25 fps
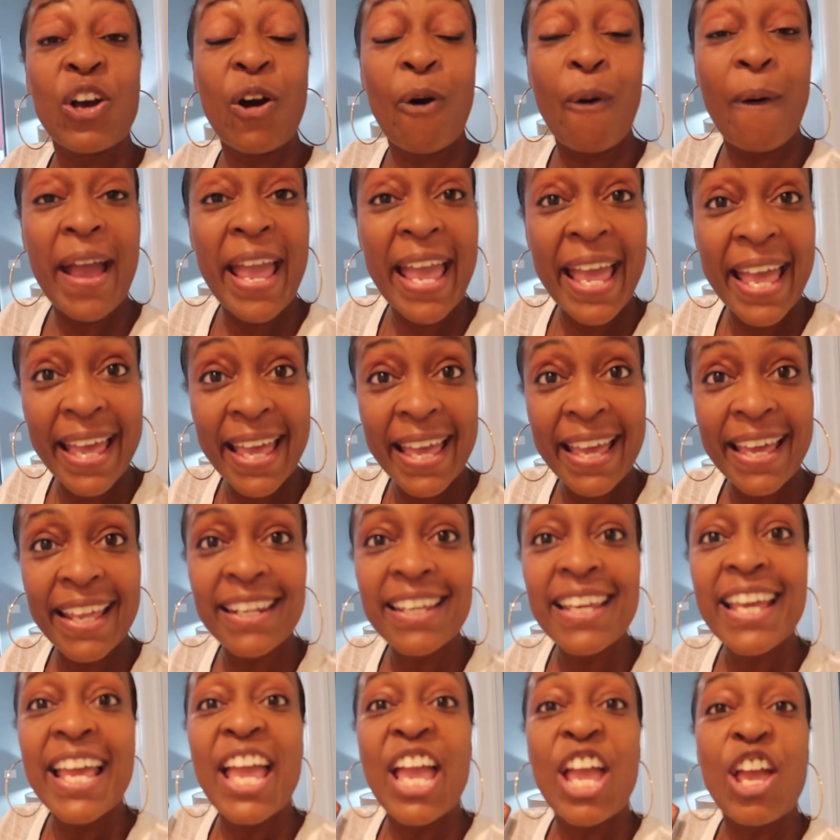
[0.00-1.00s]
go
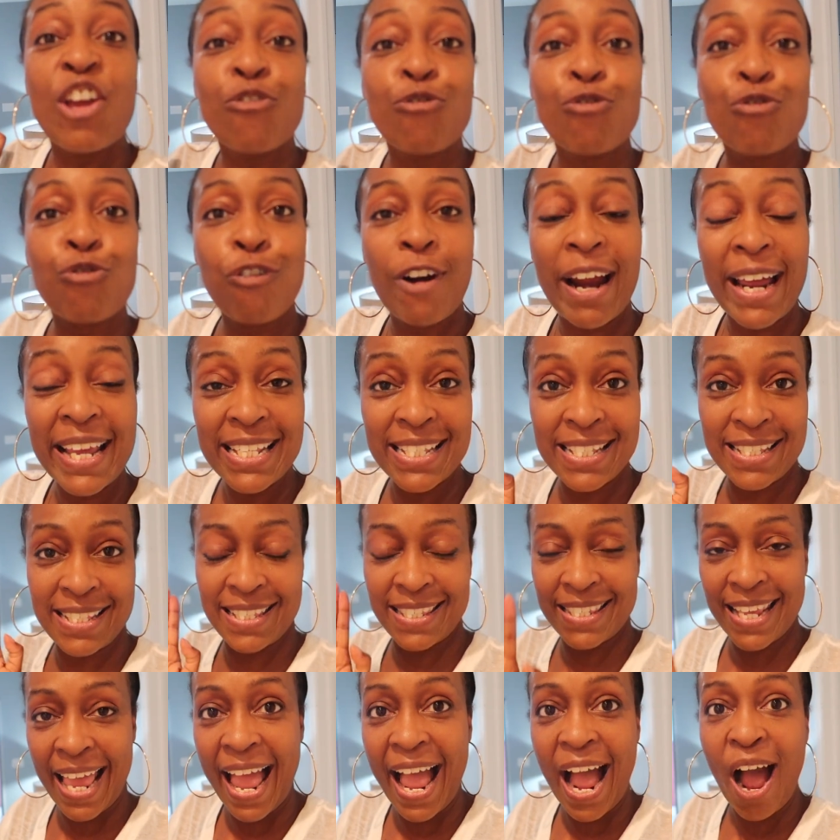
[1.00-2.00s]
ahead and
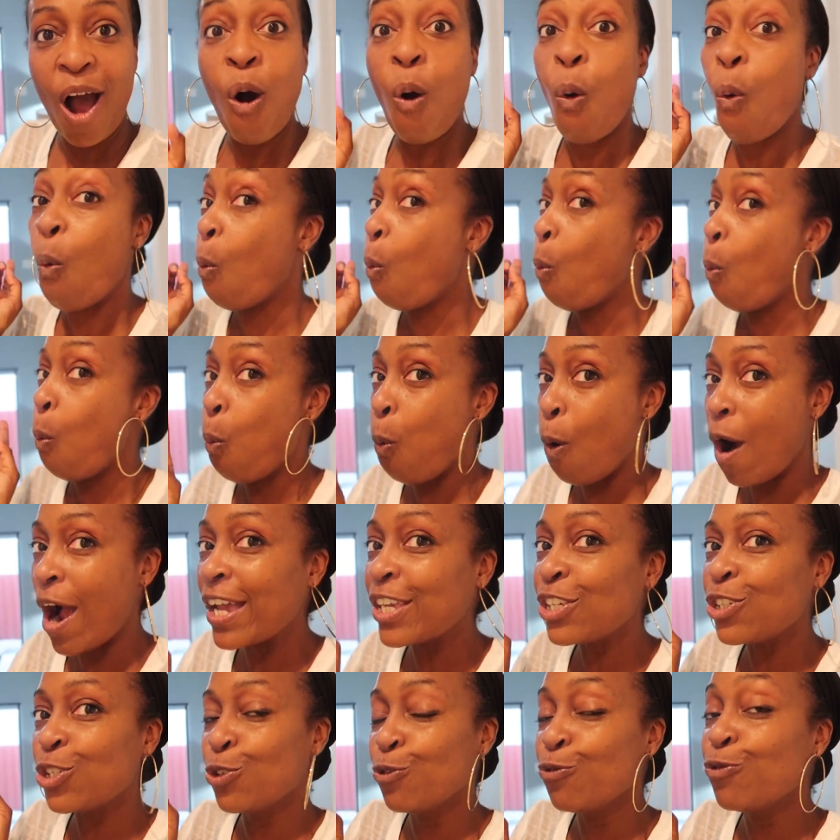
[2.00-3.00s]
write down
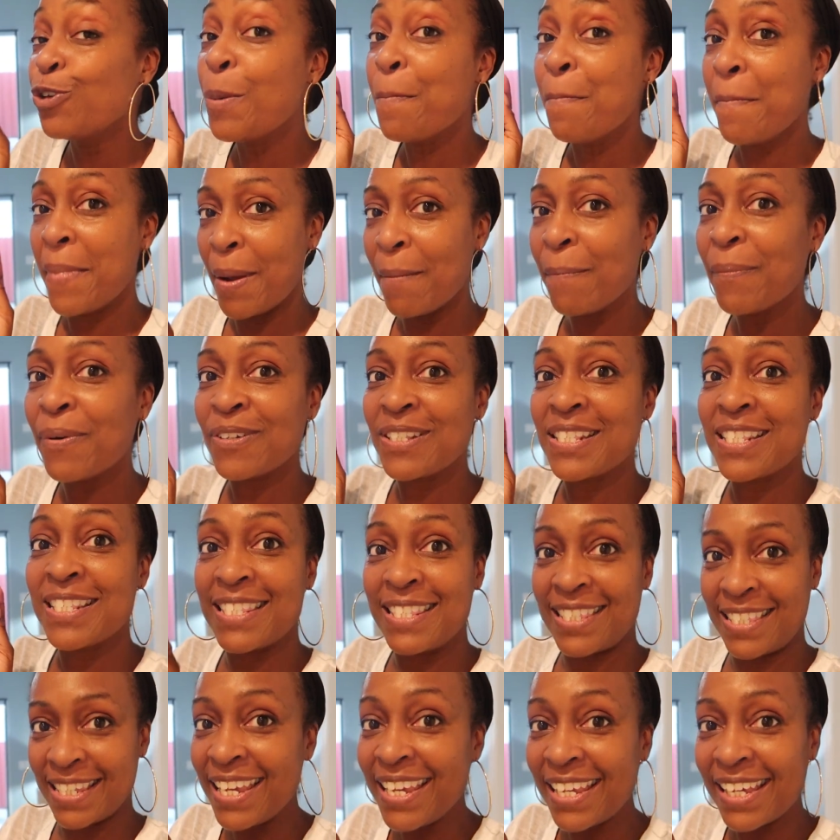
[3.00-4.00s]
what you remember
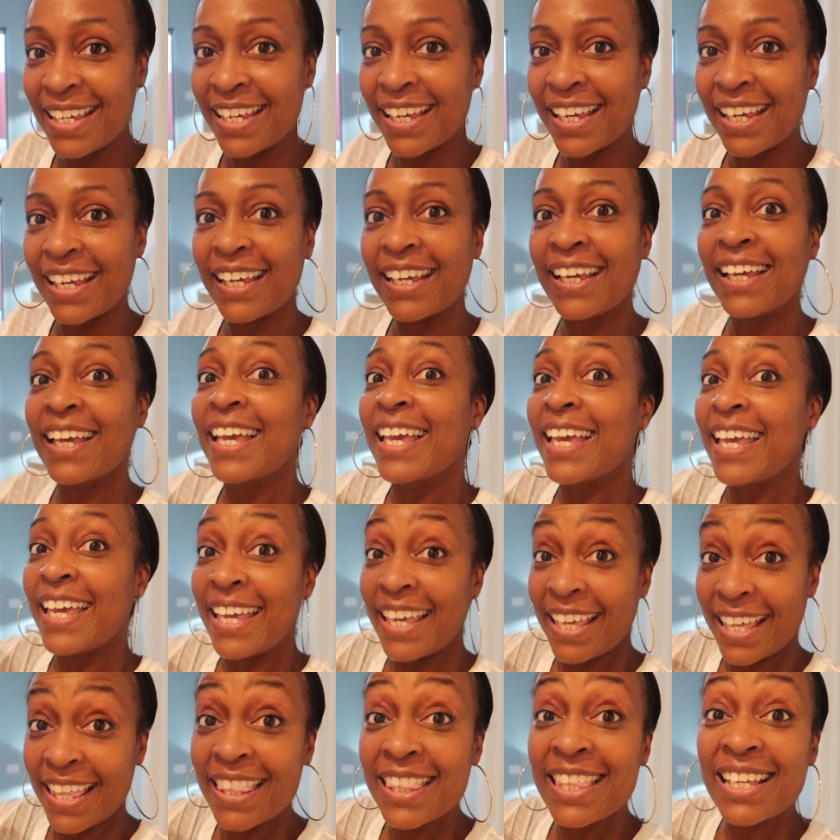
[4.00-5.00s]
seeing
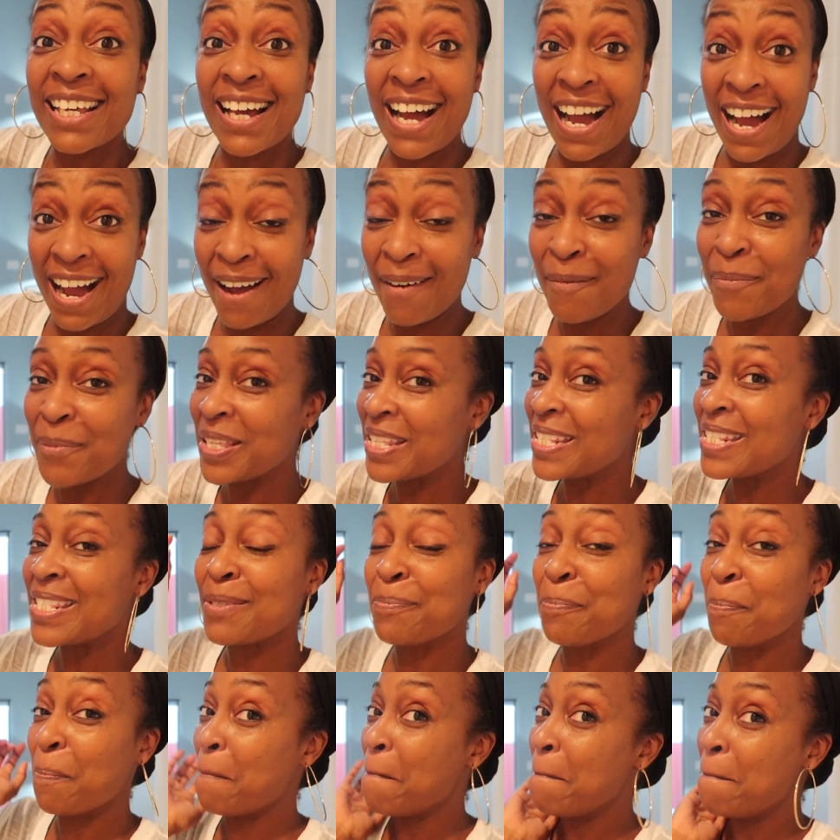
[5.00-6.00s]
in the
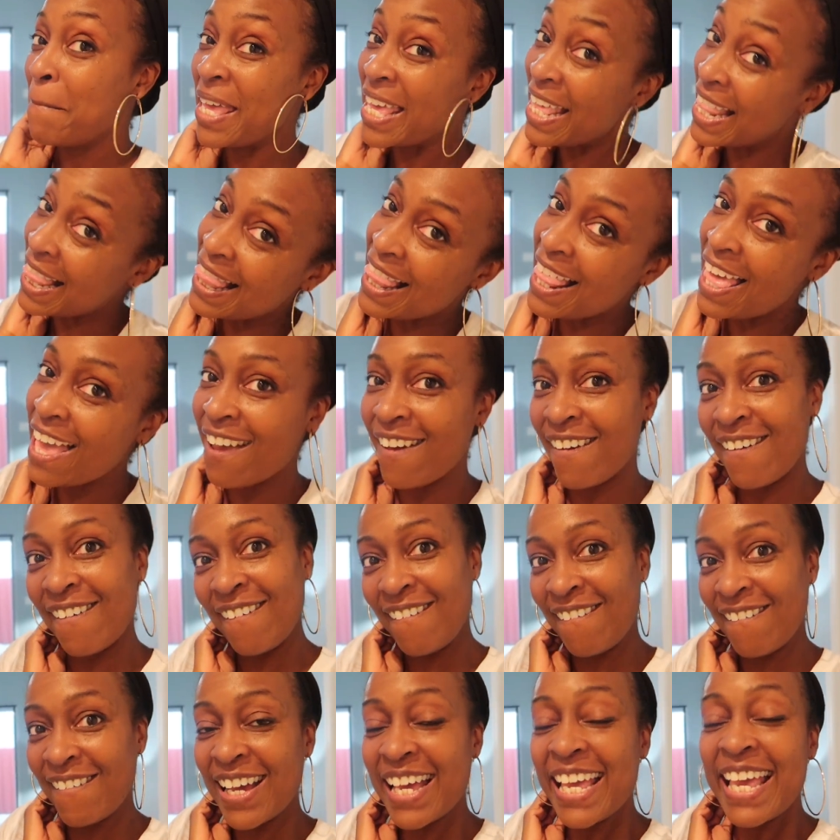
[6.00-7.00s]
comments
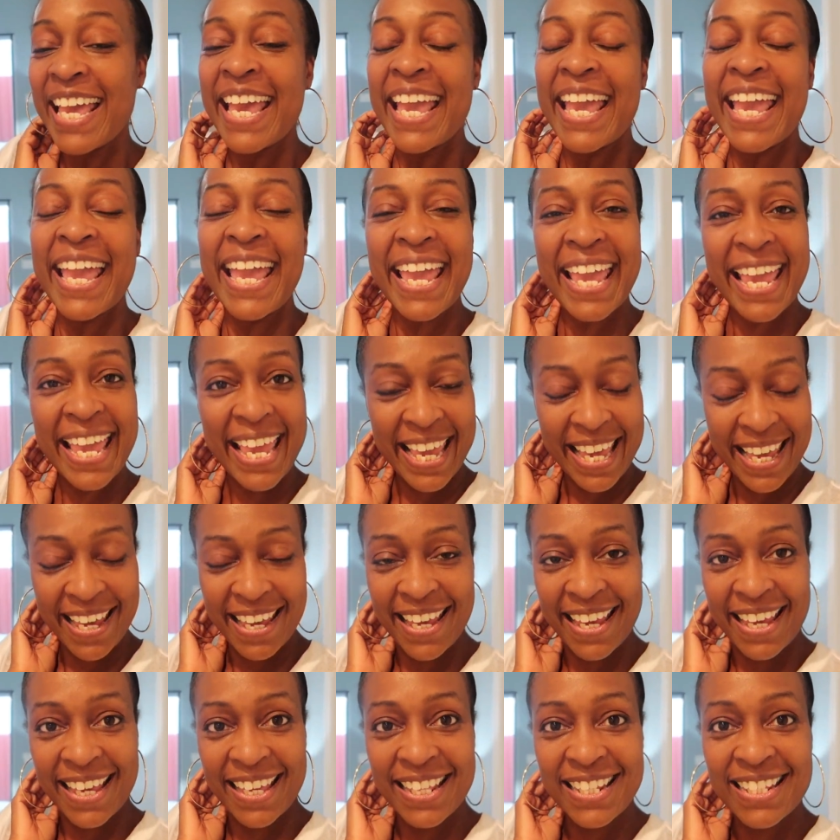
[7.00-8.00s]
below,
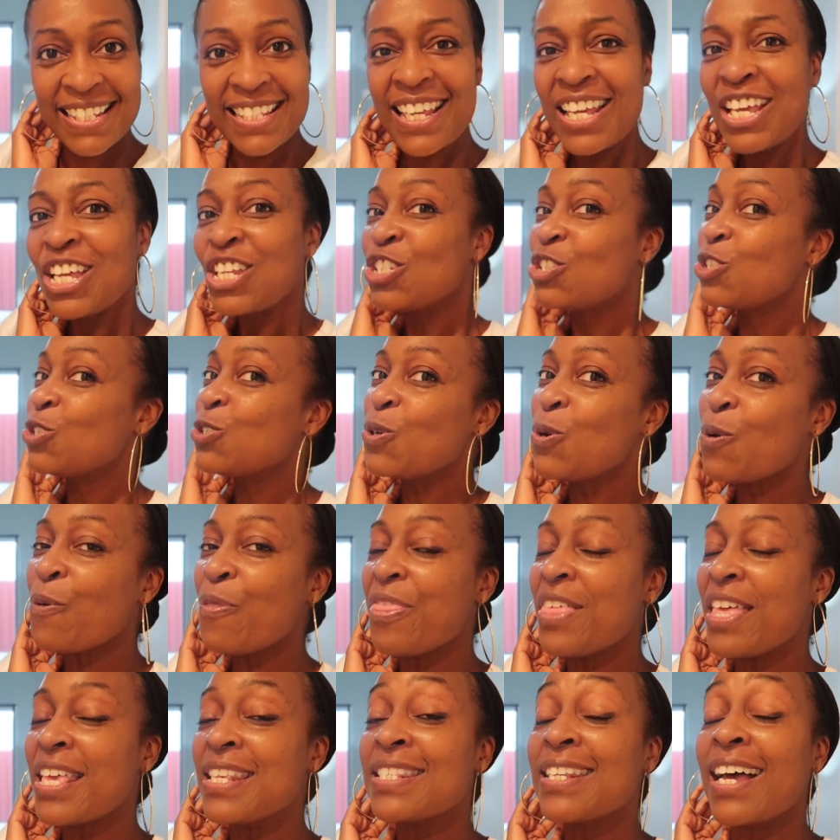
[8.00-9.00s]
and
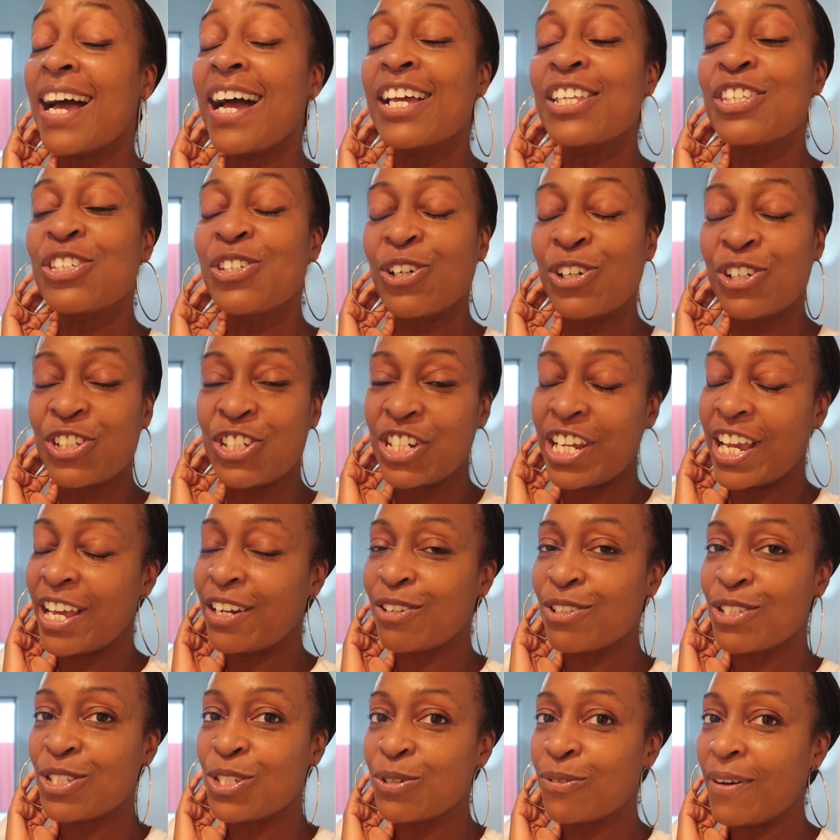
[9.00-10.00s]
do this on your
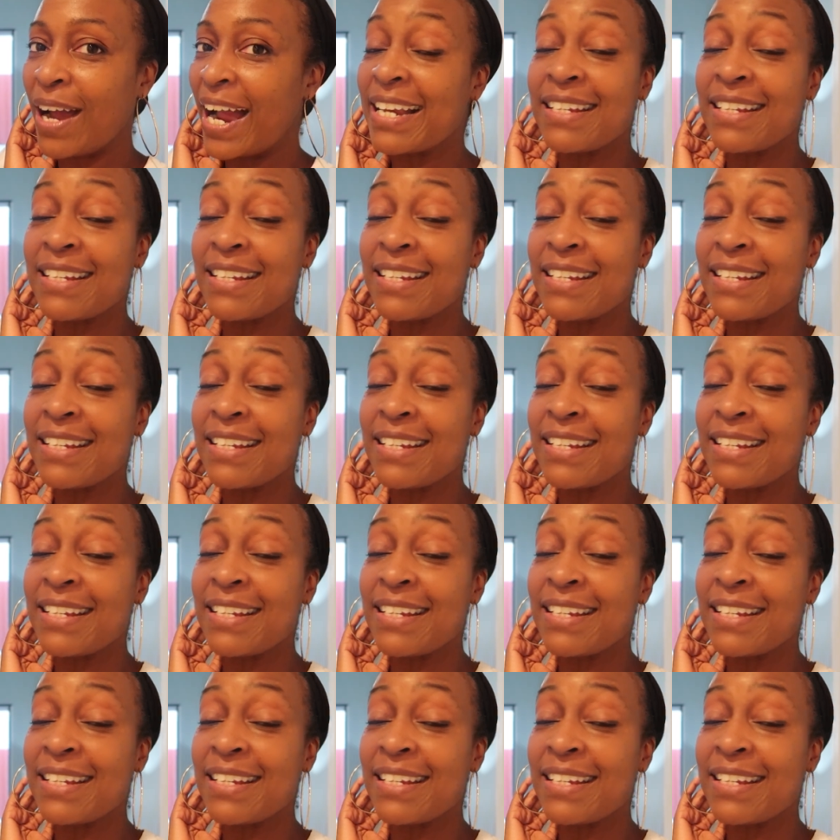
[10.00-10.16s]
channel too.